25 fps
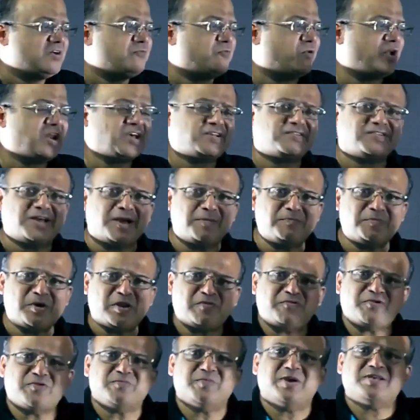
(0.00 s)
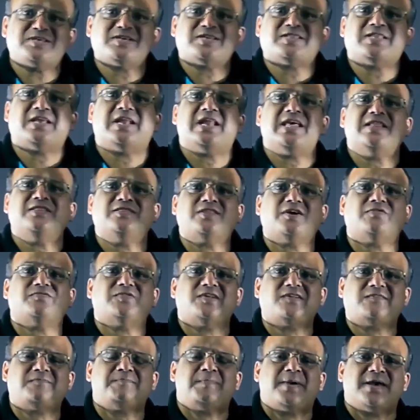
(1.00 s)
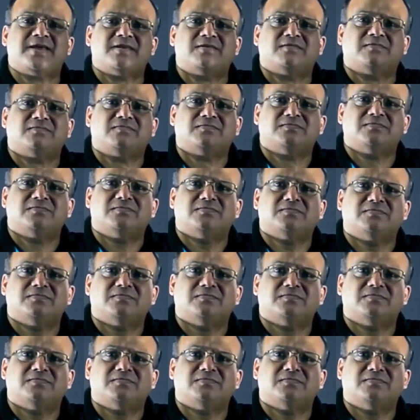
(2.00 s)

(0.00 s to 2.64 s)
For example, if you measure the length of this pen,